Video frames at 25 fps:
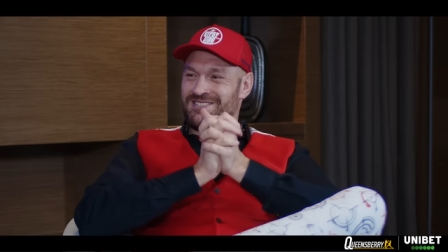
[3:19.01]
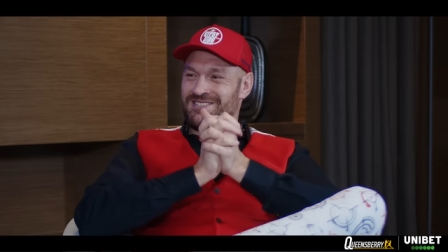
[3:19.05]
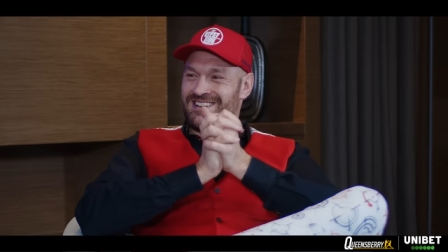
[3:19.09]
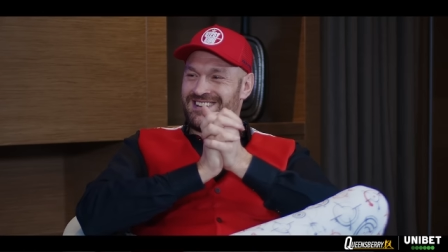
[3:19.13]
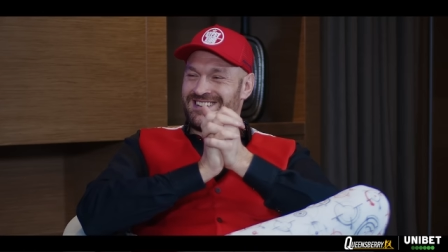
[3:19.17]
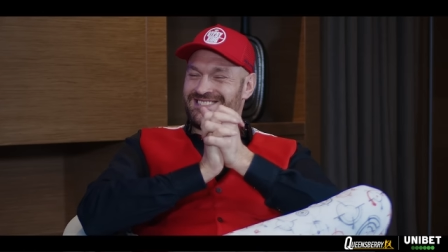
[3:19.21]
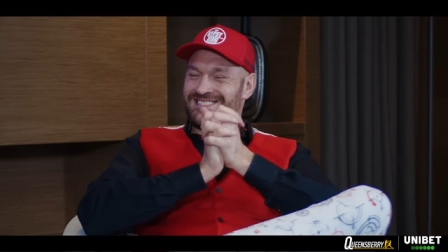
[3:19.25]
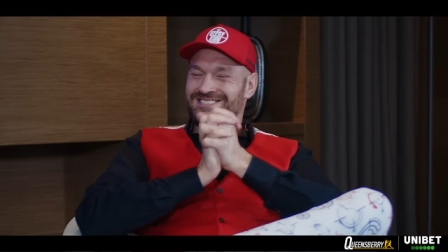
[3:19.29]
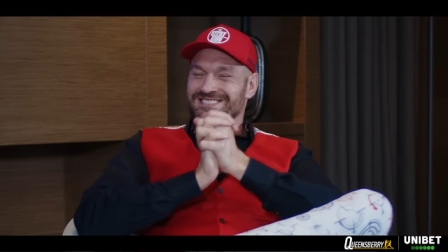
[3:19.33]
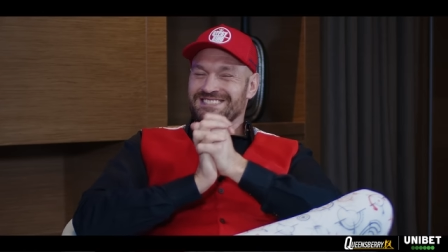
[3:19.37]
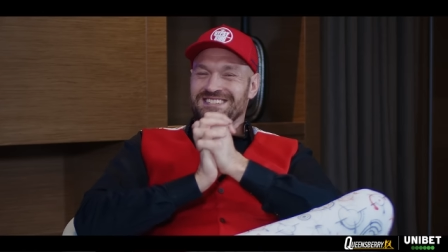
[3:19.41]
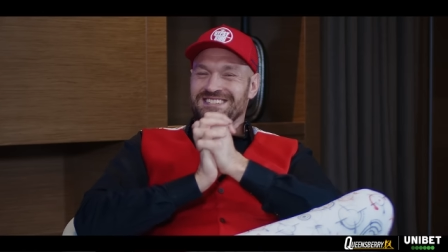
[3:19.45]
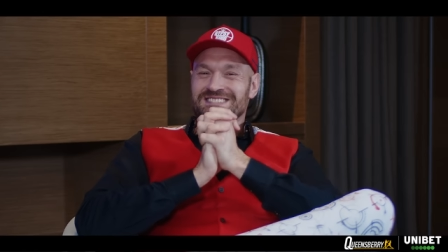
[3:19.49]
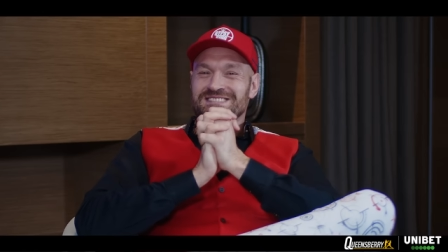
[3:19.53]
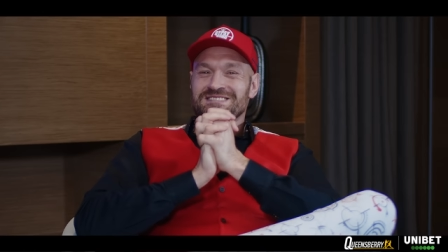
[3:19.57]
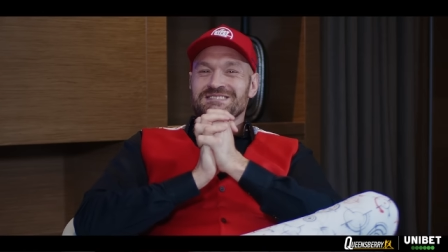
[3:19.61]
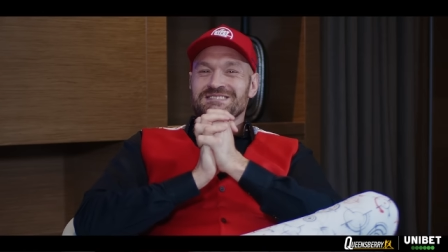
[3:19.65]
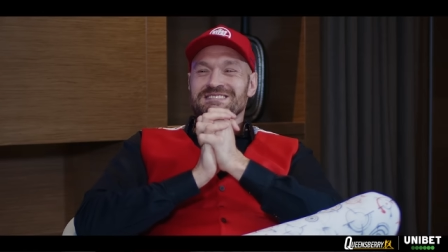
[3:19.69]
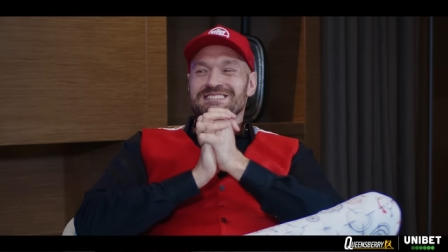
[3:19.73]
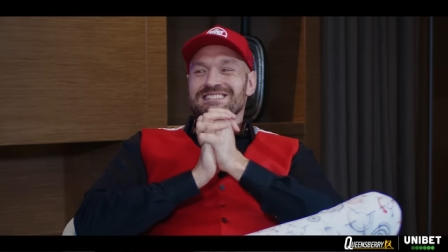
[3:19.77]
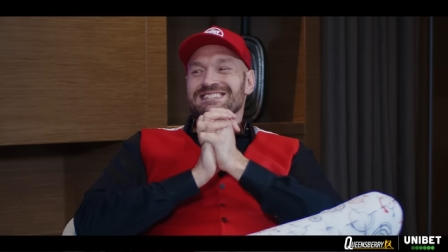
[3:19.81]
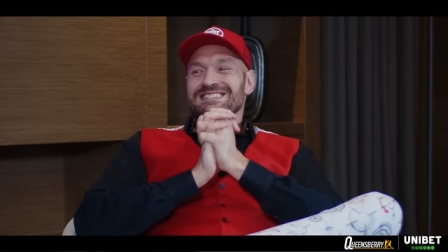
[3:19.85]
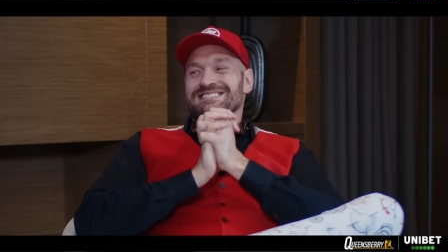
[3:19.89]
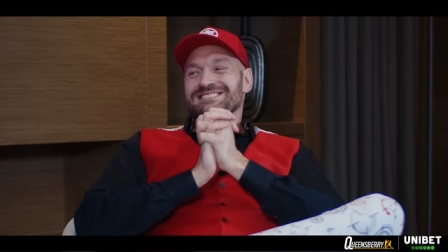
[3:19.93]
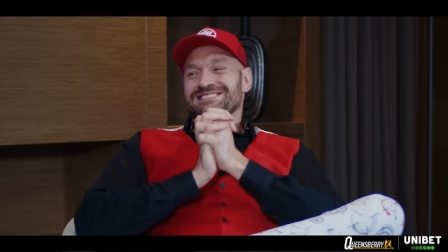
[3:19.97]
You know? Come on,
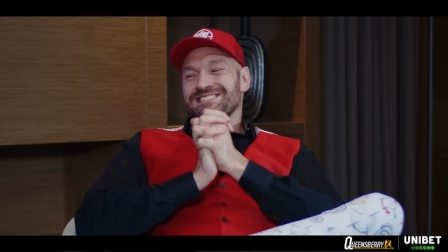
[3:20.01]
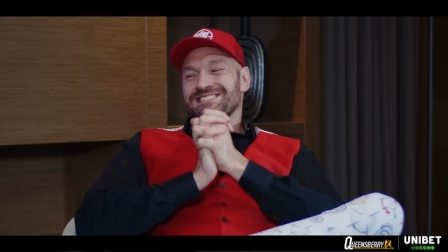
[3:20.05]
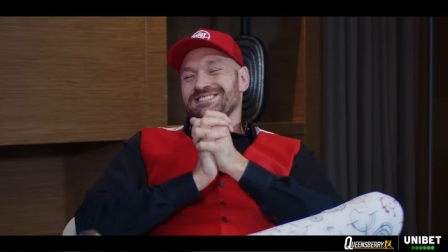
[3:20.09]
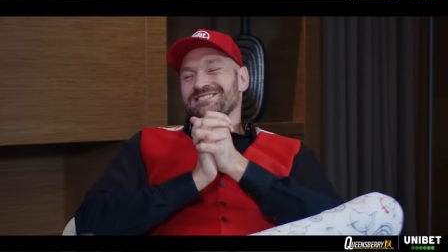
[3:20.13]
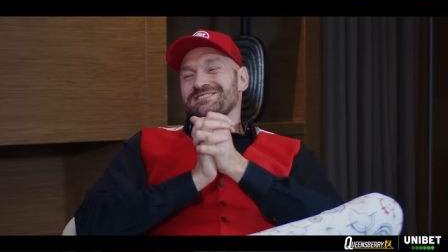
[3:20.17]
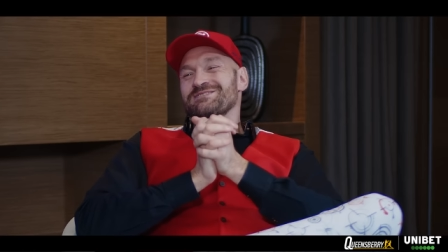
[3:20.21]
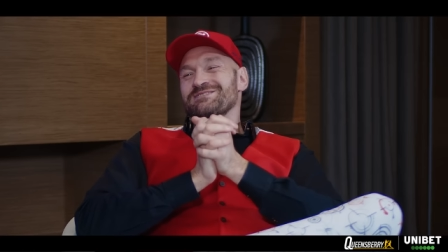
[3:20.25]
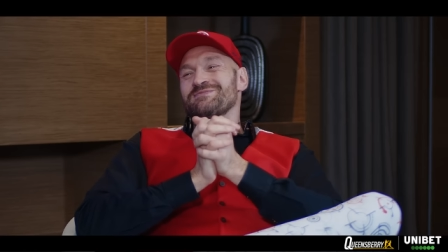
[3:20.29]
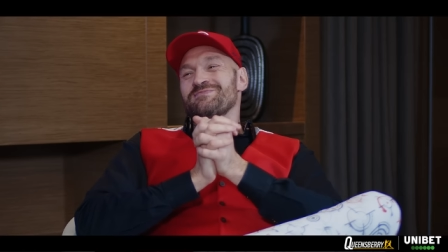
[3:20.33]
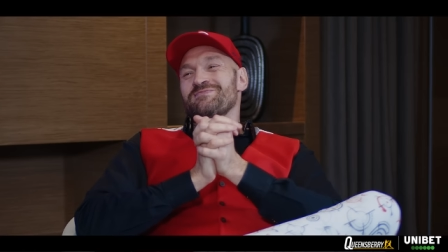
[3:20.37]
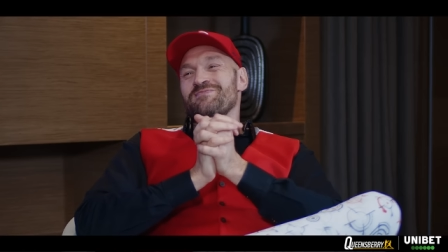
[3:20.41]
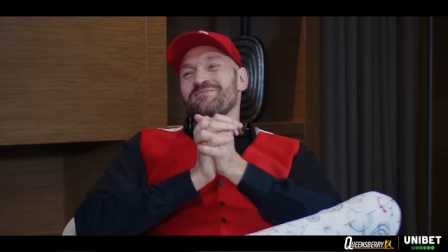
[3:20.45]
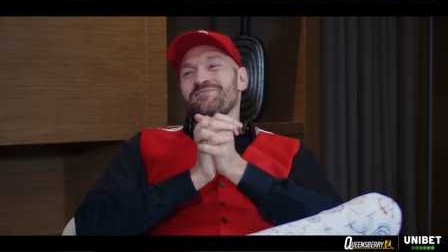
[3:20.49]
Shane. So